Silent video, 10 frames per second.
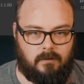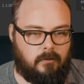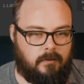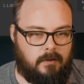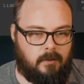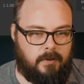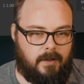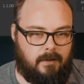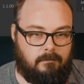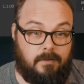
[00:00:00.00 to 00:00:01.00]
you'll see that we
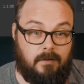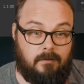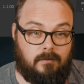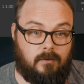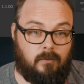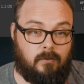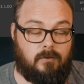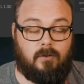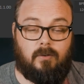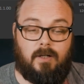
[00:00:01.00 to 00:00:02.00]
have these two.
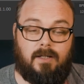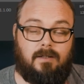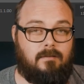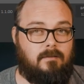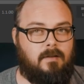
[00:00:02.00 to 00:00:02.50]
So I guess